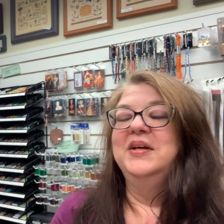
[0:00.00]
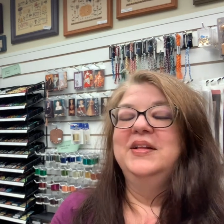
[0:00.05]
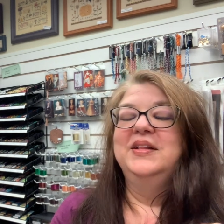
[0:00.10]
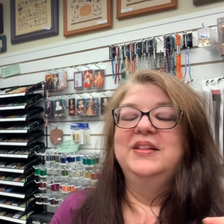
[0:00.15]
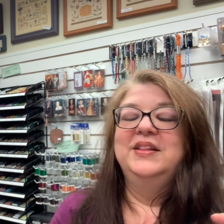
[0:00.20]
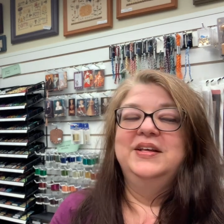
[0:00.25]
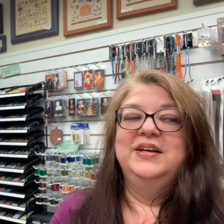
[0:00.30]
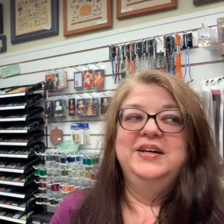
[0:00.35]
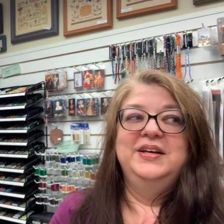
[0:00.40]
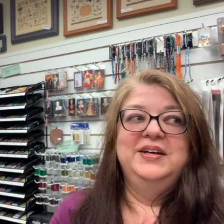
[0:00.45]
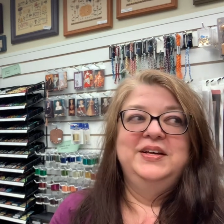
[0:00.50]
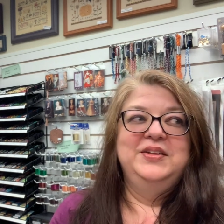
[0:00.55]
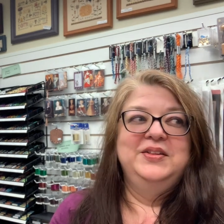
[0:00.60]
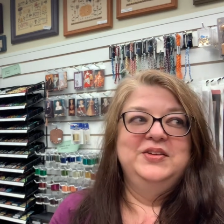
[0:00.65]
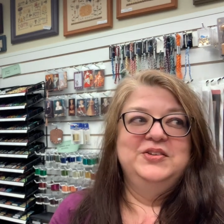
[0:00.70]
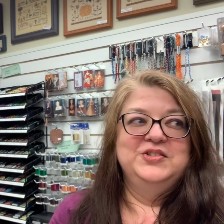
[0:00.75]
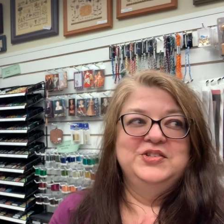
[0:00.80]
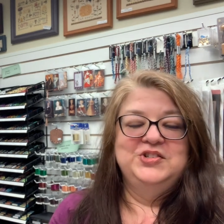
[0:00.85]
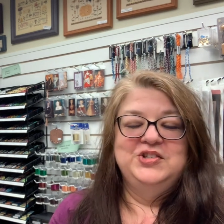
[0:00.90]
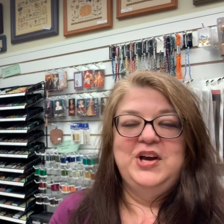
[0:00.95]

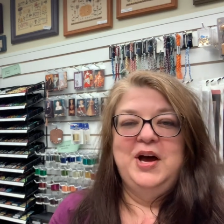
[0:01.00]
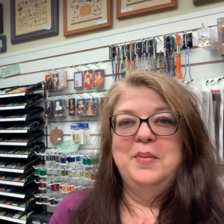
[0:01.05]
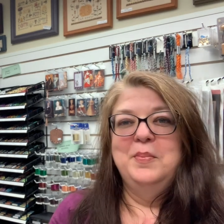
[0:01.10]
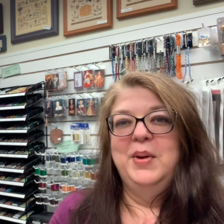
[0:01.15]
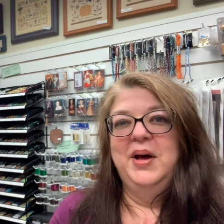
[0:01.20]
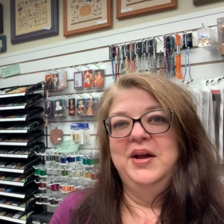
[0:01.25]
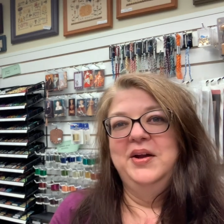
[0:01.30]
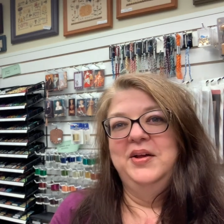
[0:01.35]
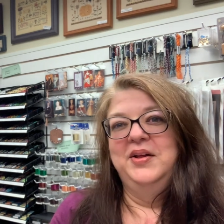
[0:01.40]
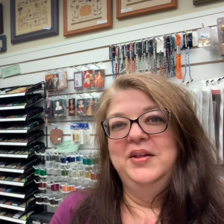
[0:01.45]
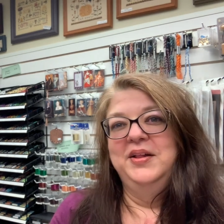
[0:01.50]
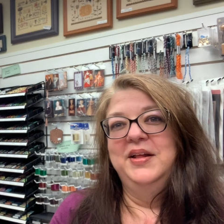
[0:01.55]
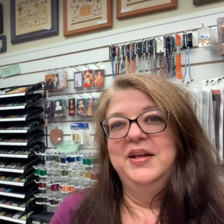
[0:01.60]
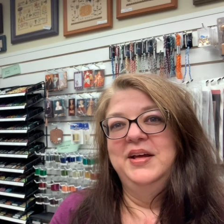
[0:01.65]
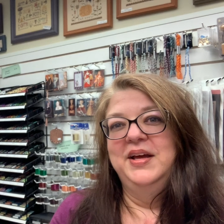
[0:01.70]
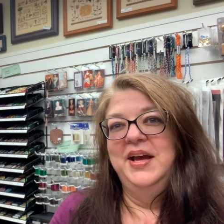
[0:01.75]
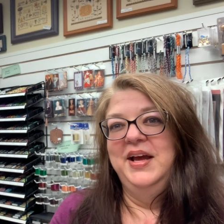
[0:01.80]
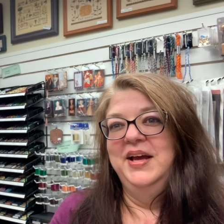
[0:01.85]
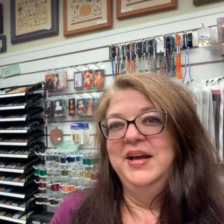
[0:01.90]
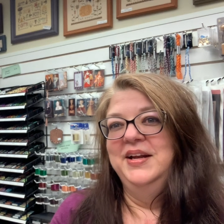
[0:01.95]
there's a shop model,
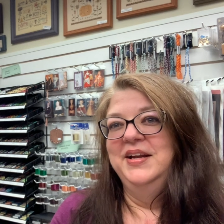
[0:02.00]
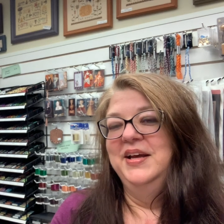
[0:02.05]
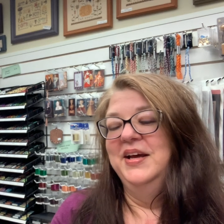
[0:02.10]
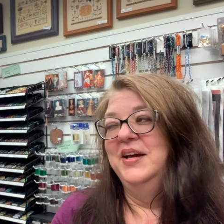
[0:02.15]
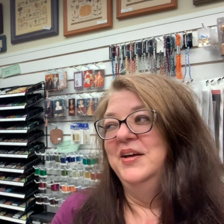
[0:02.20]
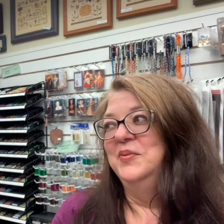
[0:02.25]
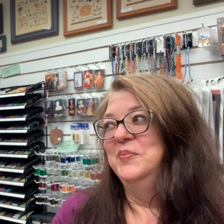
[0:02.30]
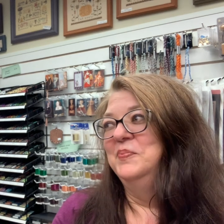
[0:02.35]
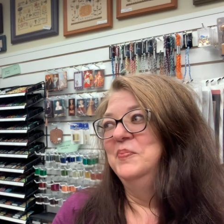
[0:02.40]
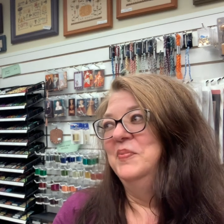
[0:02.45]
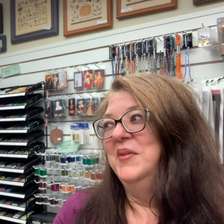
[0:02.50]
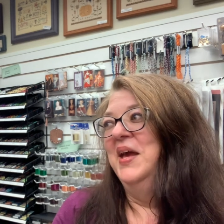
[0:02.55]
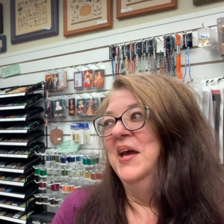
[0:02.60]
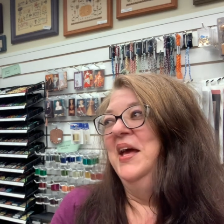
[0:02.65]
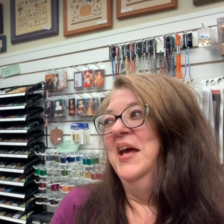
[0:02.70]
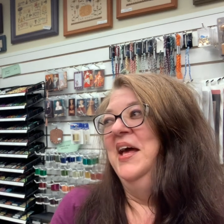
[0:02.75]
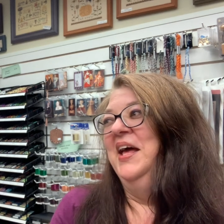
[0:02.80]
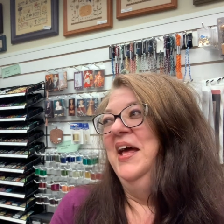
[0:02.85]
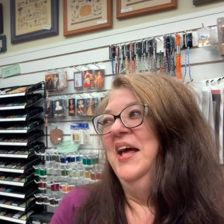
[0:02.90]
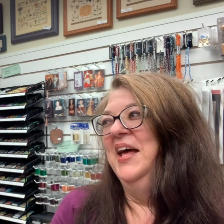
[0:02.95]
and
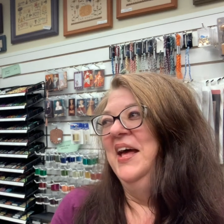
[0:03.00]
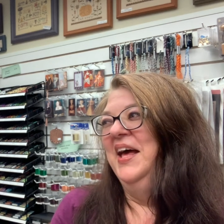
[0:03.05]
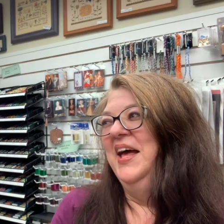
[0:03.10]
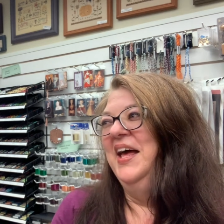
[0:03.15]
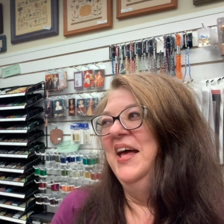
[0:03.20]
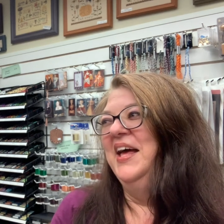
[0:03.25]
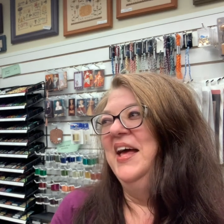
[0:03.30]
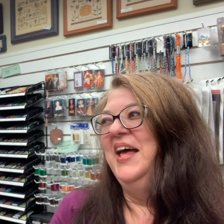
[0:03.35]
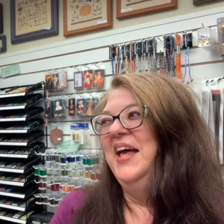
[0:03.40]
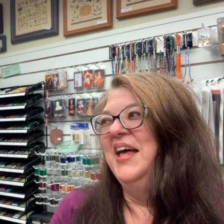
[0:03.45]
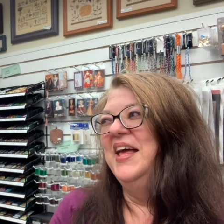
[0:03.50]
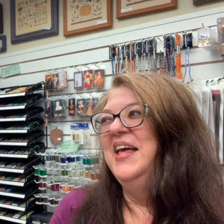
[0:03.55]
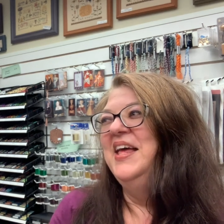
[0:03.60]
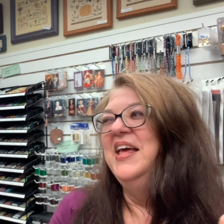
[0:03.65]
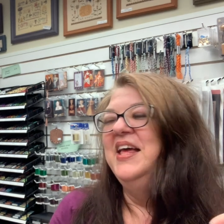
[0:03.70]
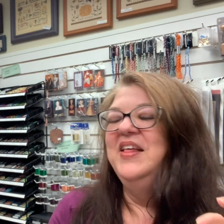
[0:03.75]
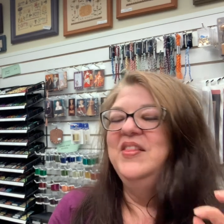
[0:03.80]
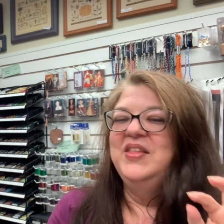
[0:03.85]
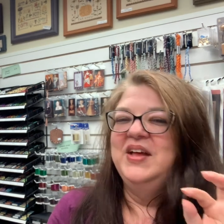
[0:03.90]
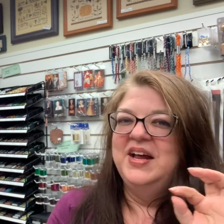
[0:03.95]
that
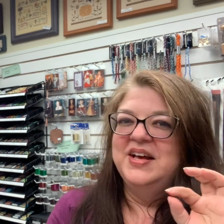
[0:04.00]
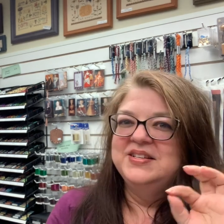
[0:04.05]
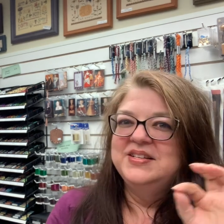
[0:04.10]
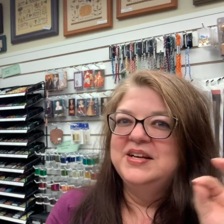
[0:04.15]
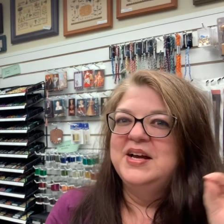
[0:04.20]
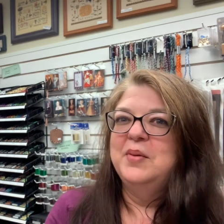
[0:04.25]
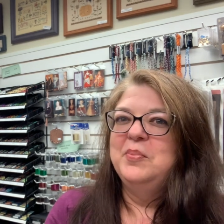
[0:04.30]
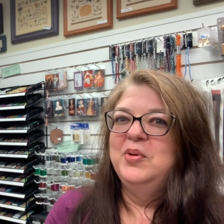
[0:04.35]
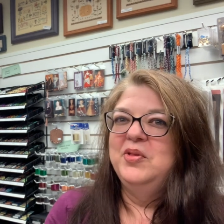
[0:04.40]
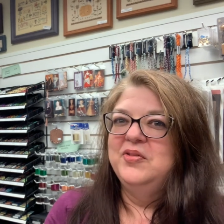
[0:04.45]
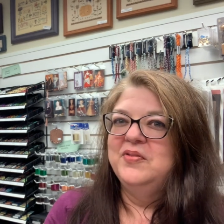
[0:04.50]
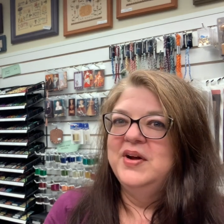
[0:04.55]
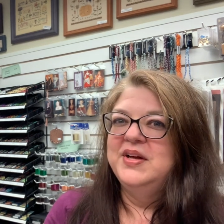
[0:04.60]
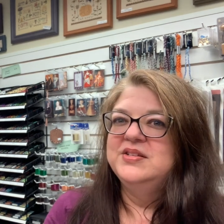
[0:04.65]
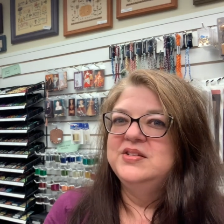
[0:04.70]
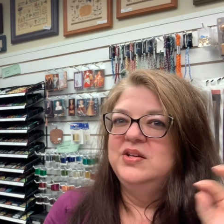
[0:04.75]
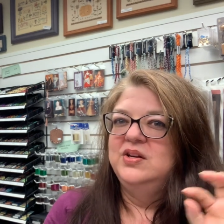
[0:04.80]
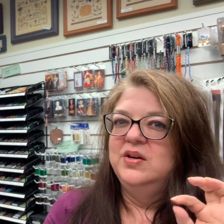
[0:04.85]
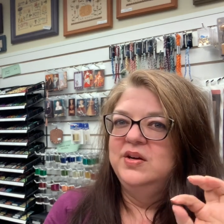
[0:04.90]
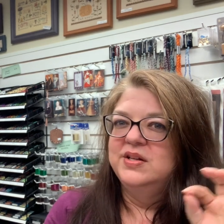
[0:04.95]
has a couple of threads,
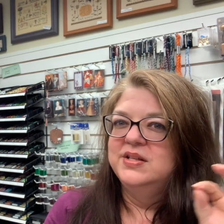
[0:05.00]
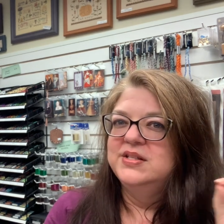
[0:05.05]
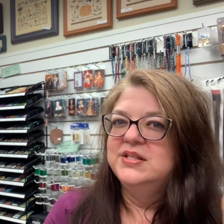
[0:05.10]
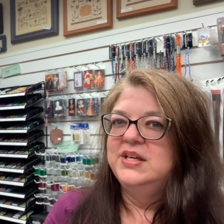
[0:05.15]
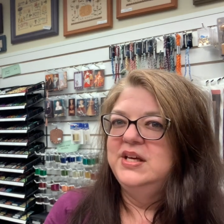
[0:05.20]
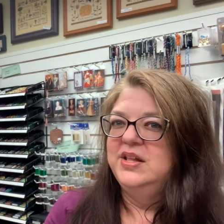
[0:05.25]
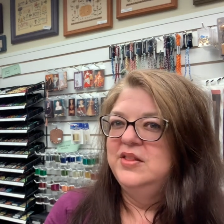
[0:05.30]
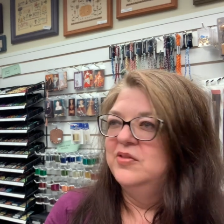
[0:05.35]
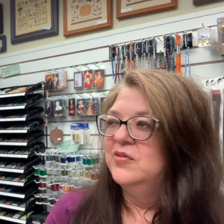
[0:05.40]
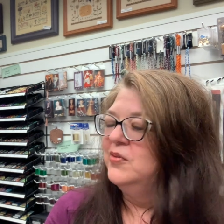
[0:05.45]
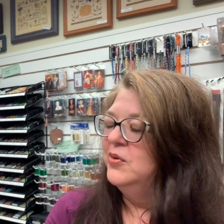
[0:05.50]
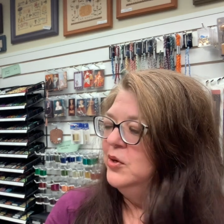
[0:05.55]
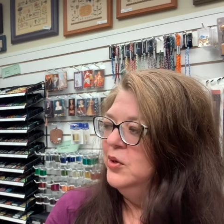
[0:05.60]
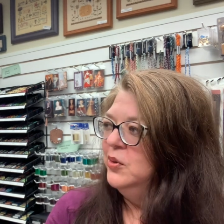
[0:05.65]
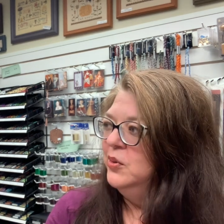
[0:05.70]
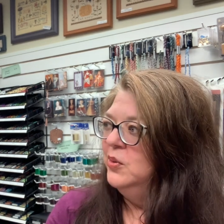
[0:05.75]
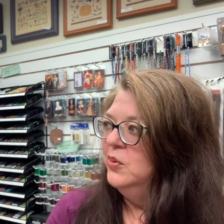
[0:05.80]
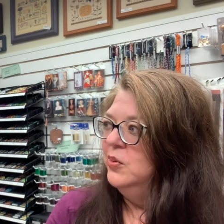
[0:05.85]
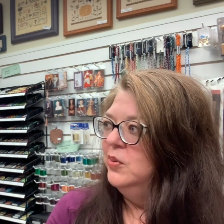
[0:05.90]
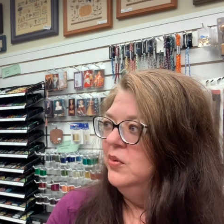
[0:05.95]
and you can see
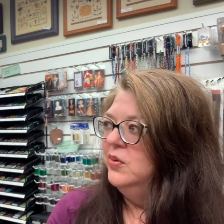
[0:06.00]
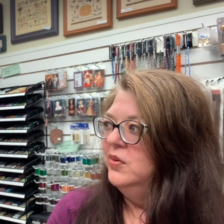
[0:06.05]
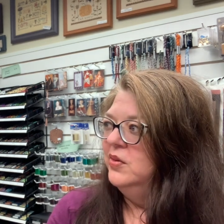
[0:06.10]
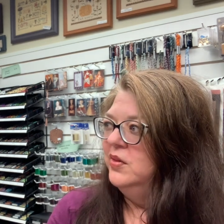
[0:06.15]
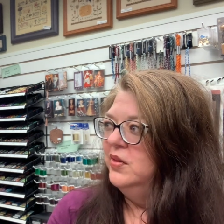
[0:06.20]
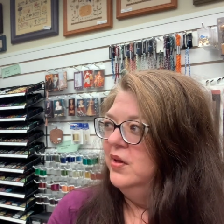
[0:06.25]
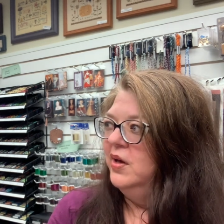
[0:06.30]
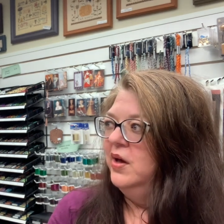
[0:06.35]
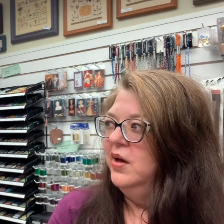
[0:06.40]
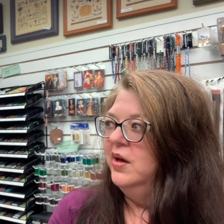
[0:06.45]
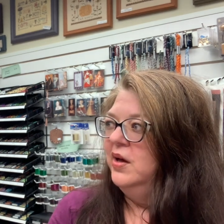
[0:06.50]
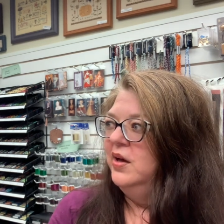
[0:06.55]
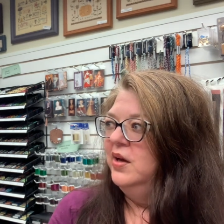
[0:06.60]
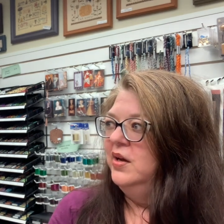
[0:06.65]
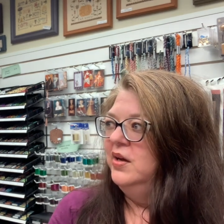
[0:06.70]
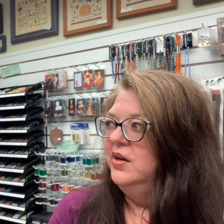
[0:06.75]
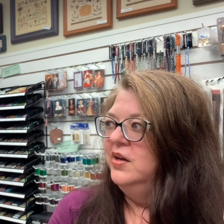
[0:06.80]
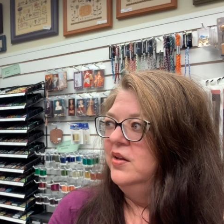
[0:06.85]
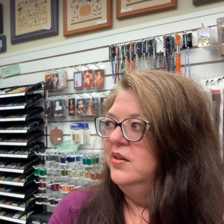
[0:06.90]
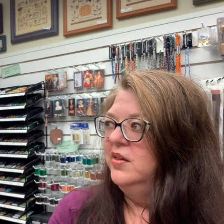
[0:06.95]
through
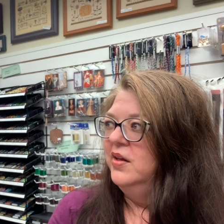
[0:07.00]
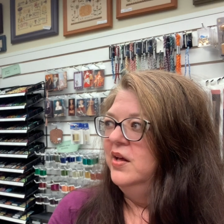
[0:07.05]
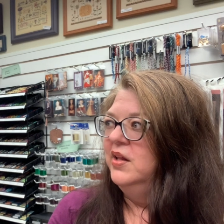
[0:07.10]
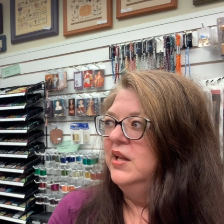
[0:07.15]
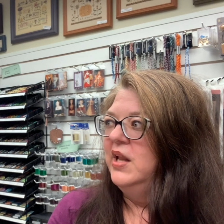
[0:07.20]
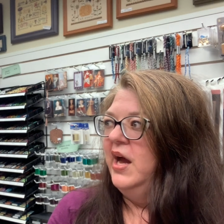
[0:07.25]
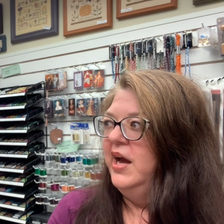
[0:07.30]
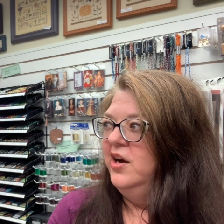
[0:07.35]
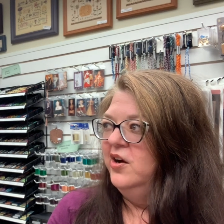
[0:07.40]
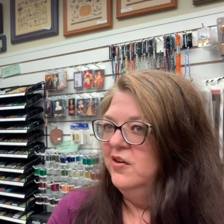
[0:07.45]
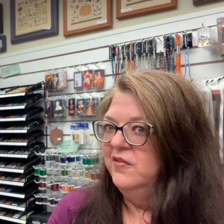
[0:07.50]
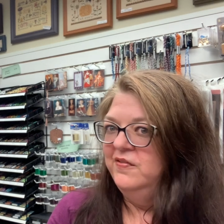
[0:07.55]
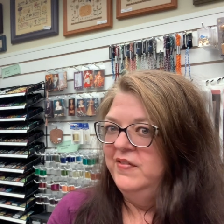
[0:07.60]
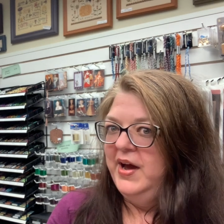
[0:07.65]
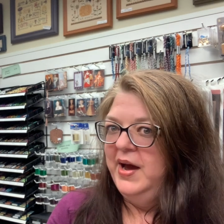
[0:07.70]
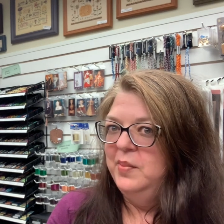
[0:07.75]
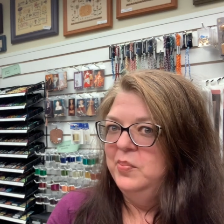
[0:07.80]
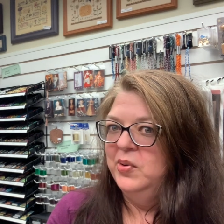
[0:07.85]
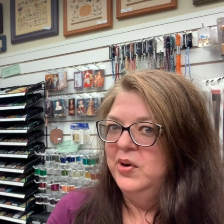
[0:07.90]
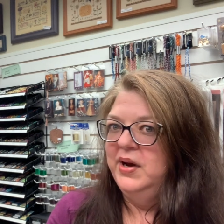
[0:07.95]
on the lighter
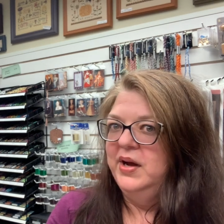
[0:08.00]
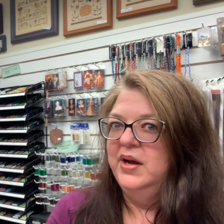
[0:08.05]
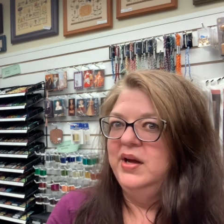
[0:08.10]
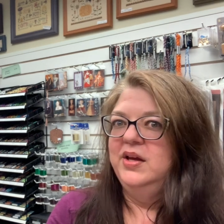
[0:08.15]
fabric.